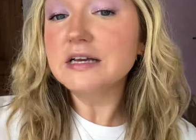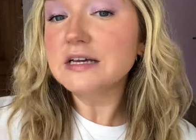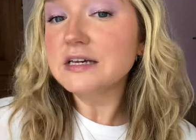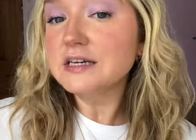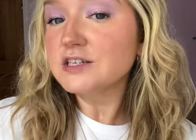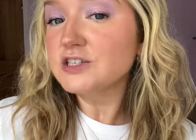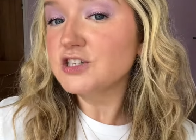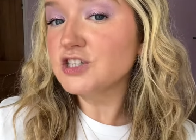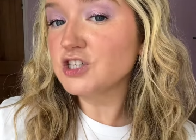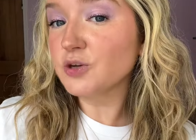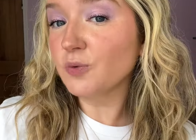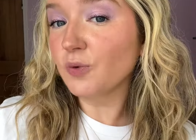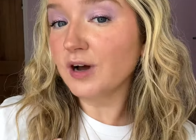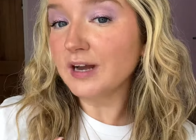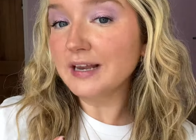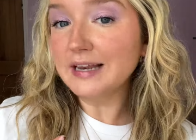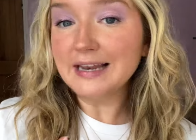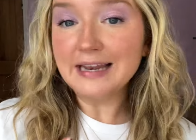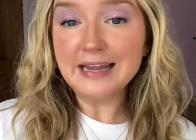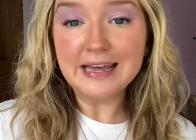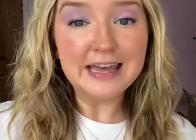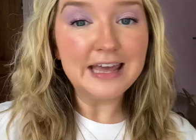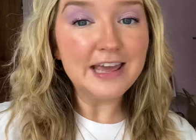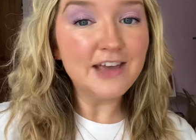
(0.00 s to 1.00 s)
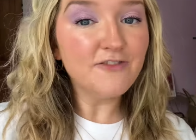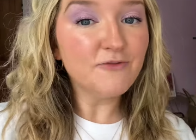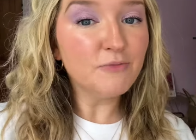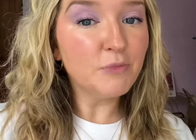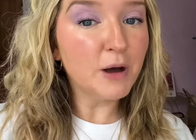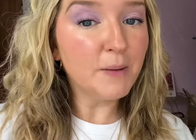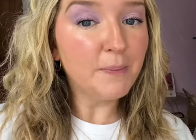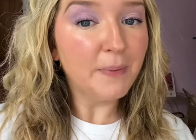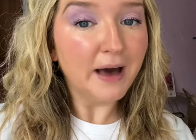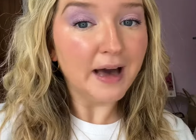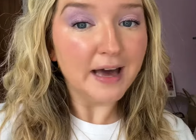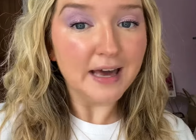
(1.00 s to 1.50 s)
So I leave my
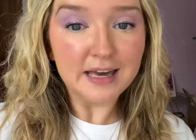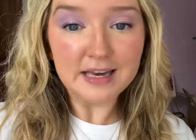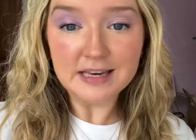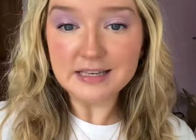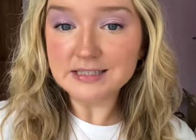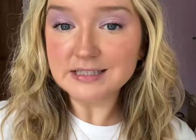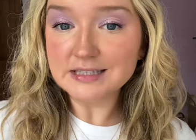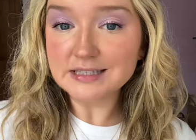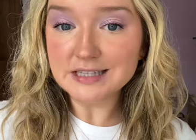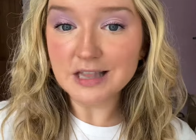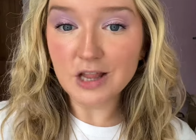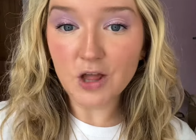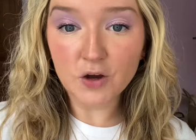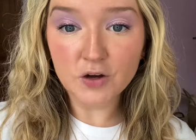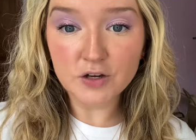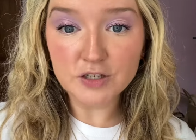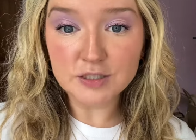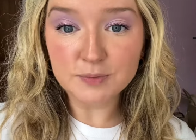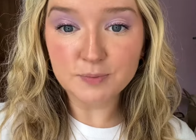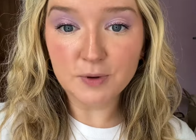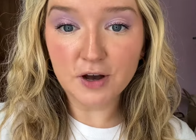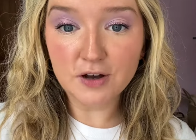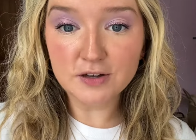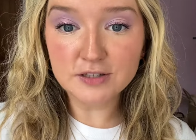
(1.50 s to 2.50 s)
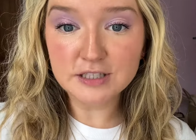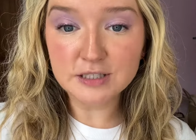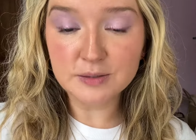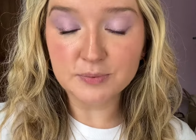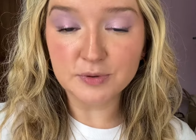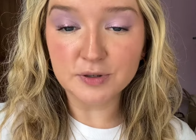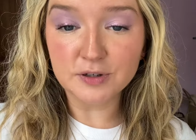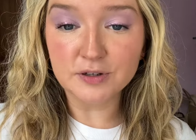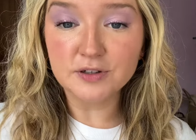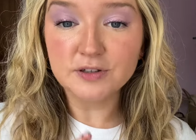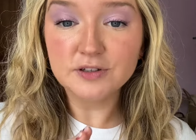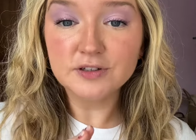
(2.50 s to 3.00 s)
base as long as
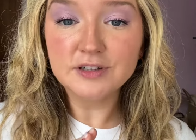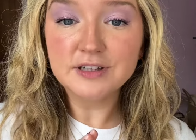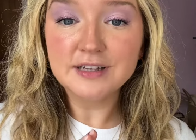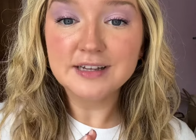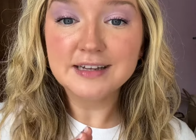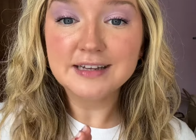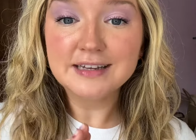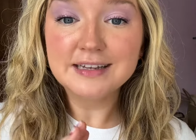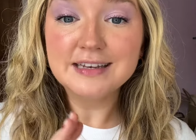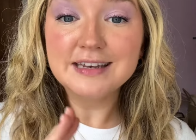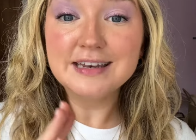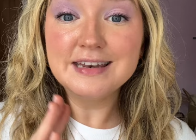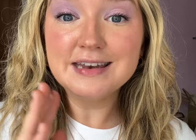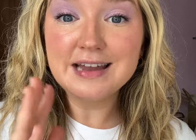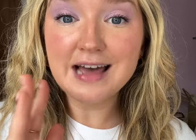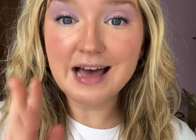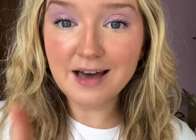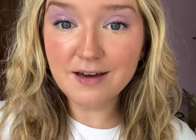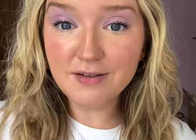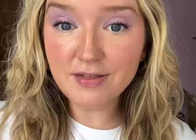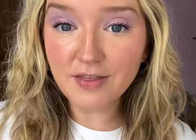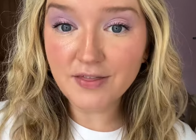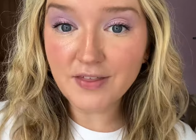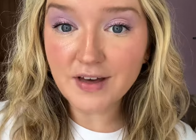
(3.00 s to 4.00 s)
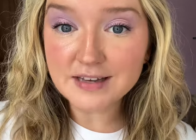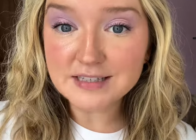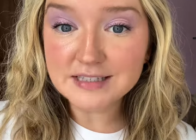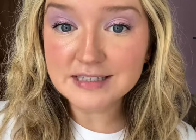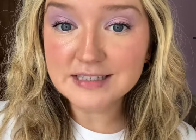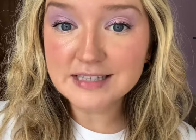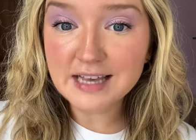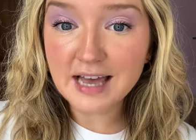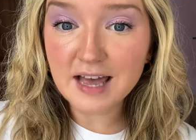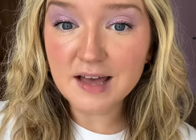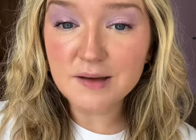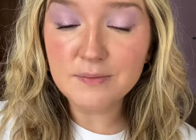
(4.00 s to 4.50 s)
possible. Now that that's
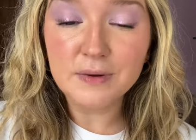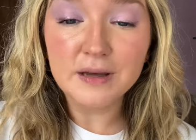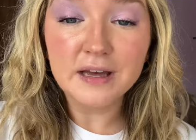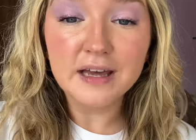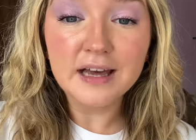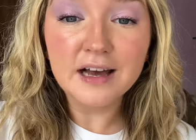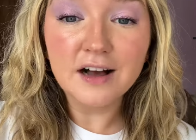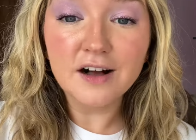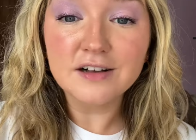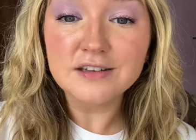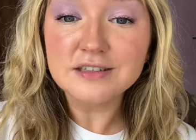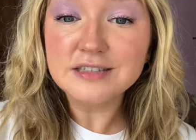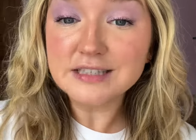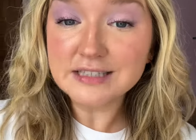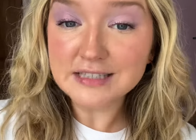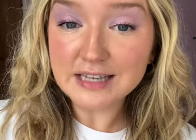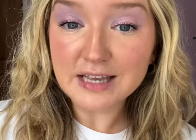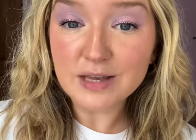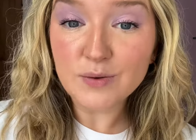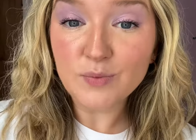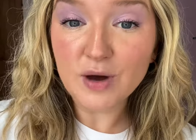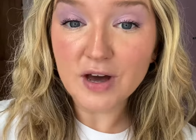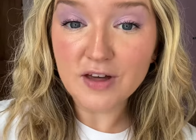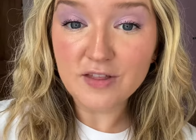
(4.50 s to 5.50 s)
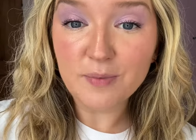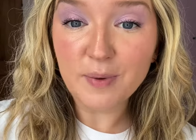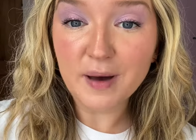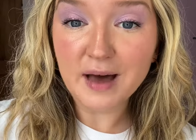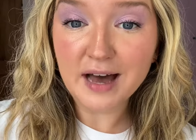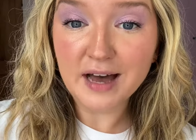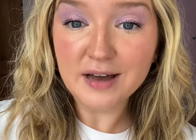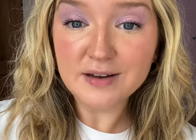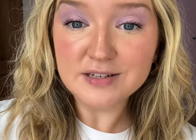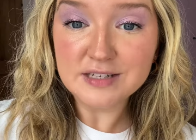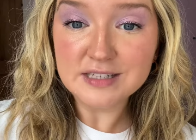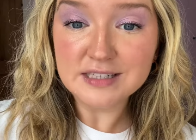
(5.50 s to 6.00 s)
set a bit, I'll see where the
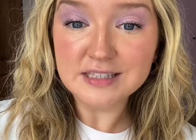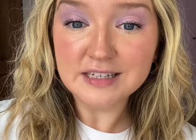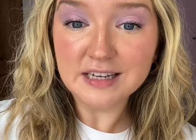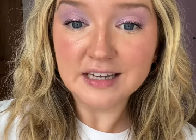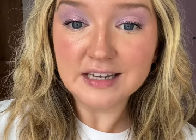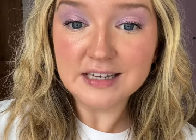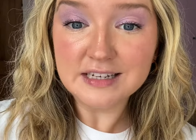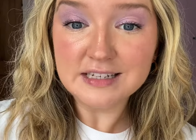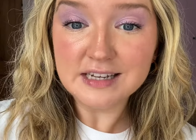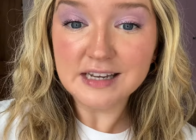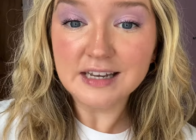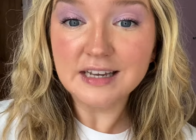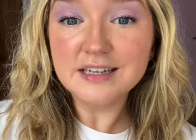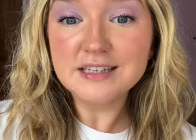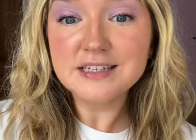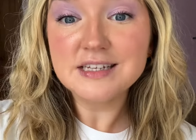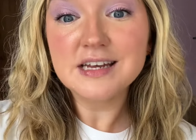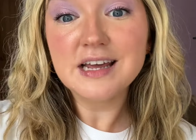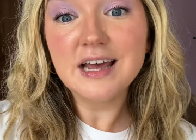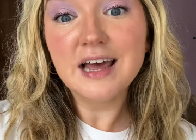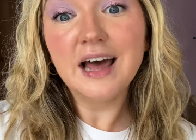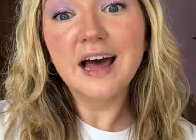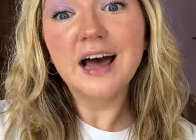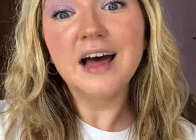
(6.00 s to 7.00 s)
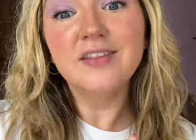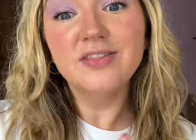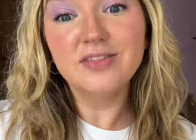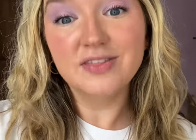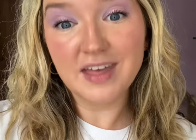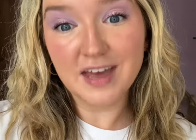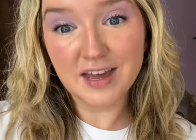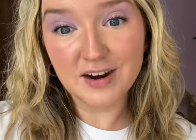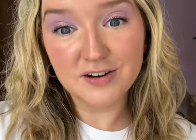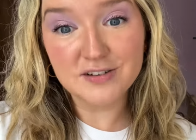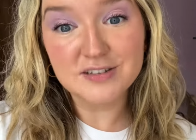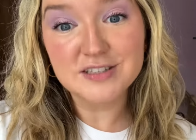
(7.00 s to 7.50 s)
powder's needed, and
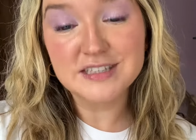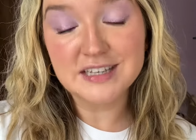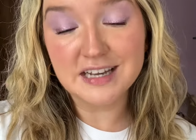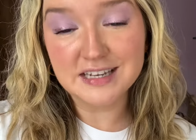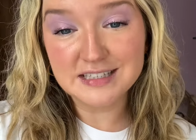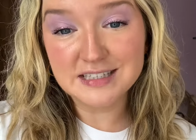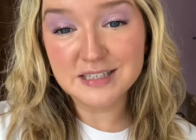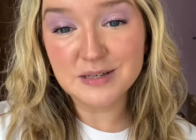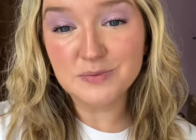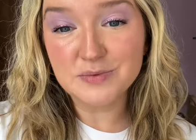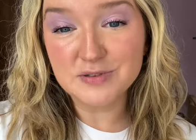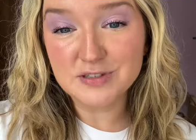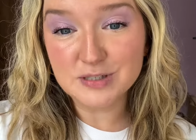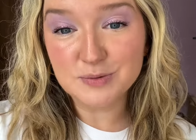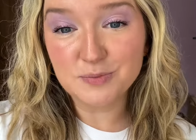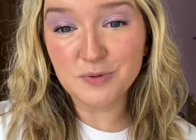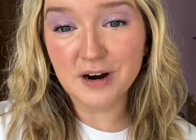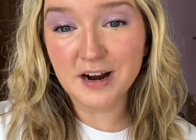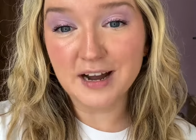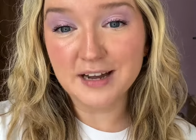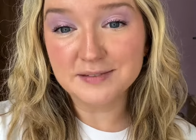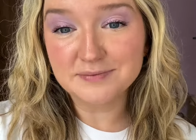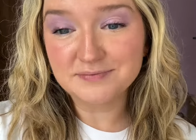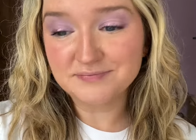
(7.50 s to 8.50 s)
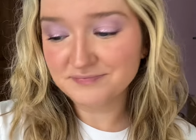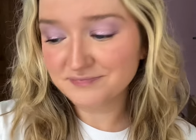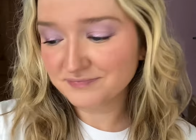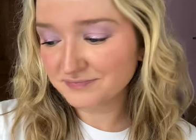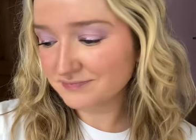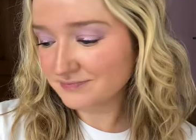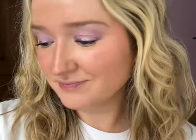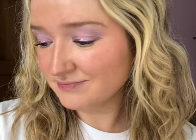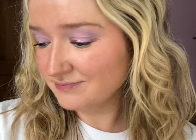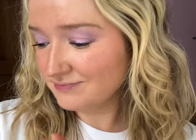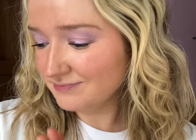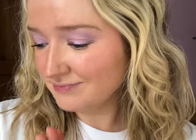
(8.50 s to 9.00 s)
then I'll set it with spray.
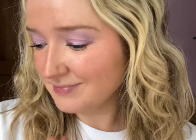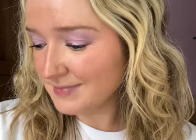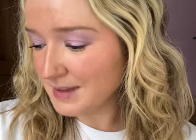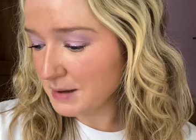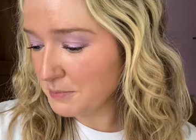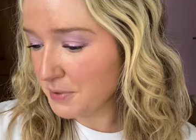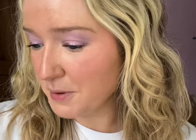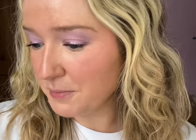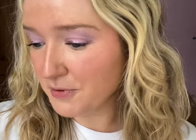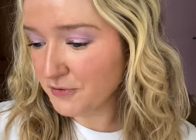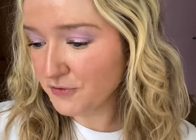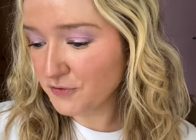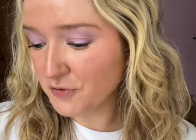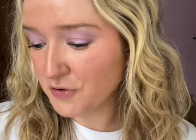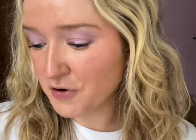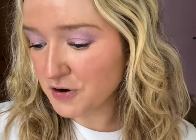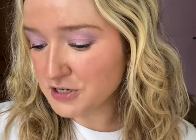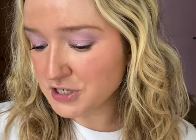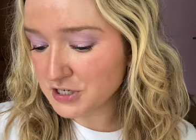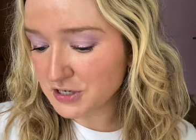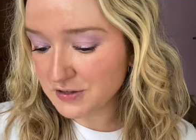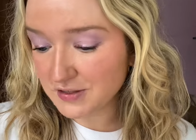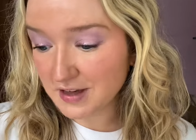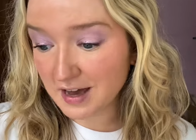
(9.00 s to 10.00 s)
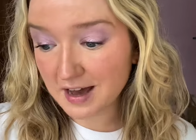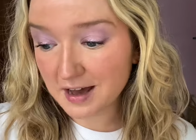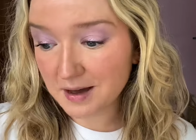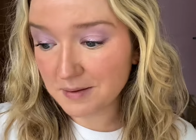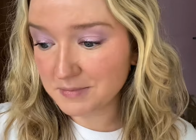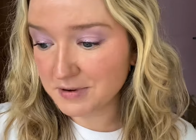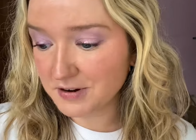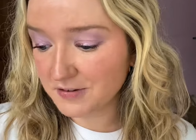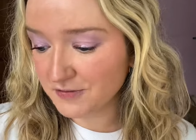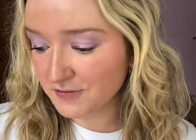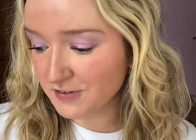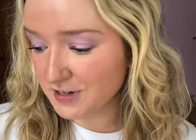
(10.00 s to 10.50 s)
But before I do that, I'm
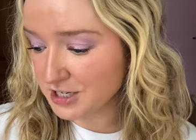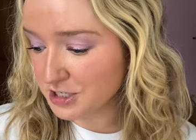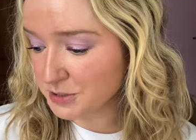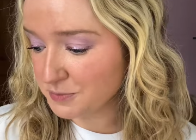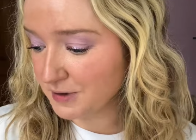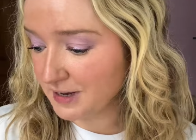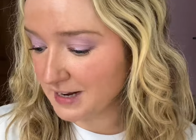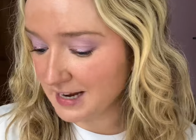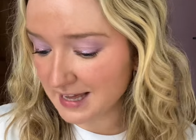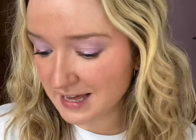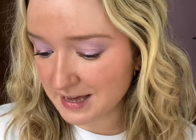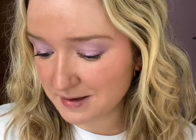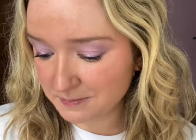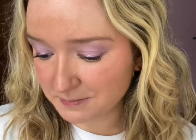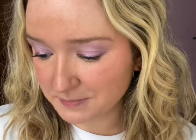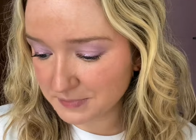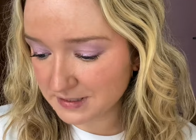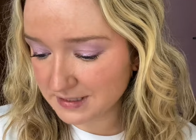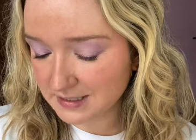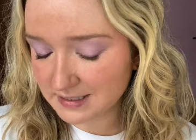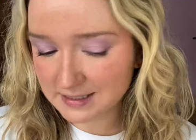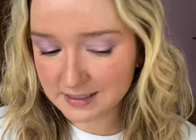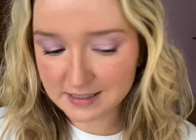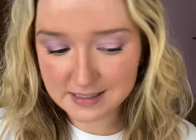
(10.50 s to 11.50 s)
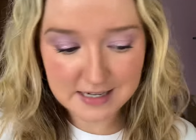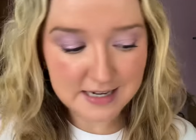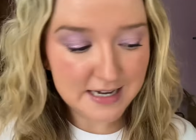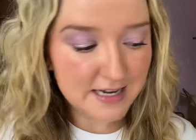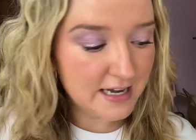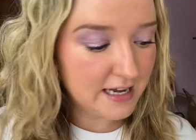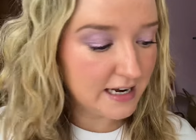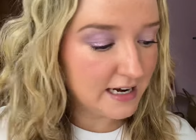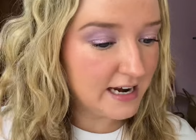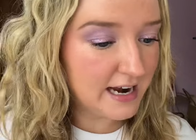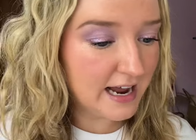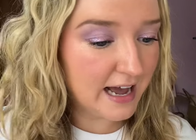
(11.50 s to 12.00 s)
going to finish my lips.
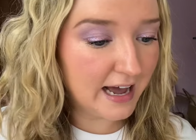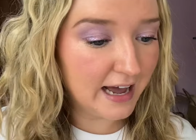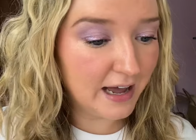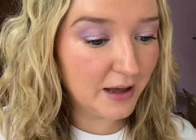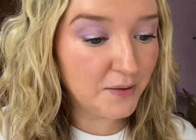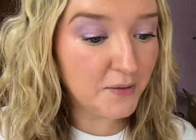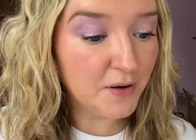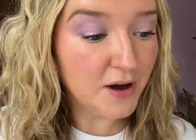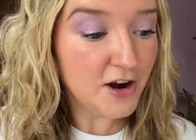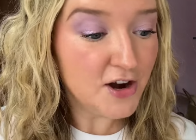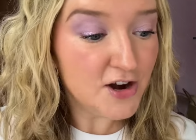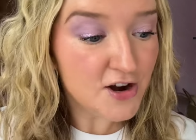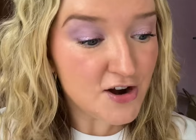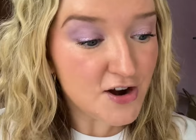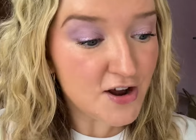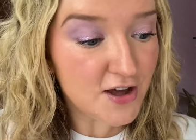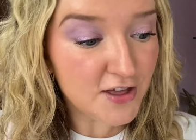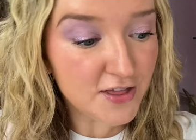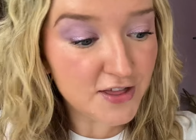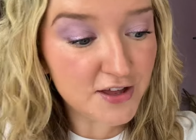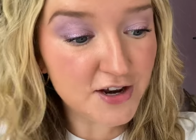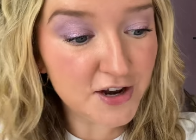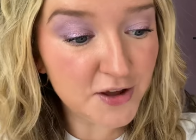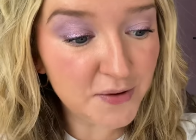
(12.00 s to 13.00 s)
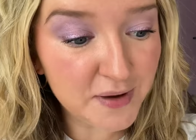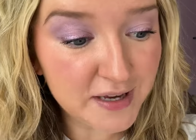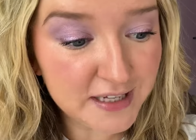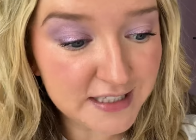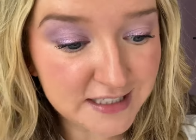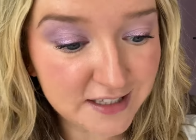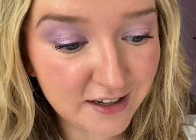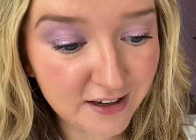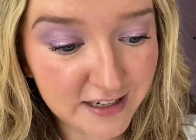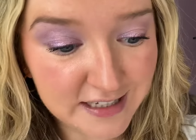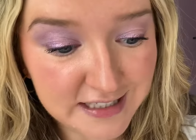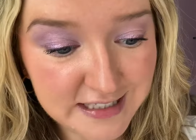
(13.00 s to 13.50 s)
Now, another new
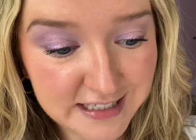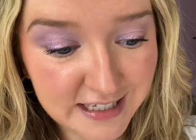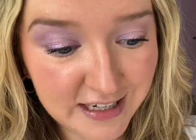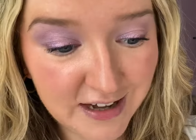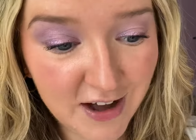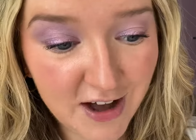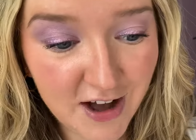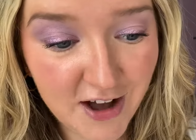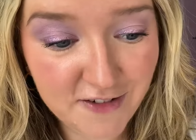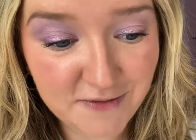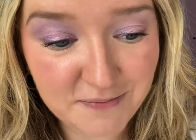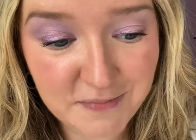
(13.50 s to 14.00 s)
exciting Half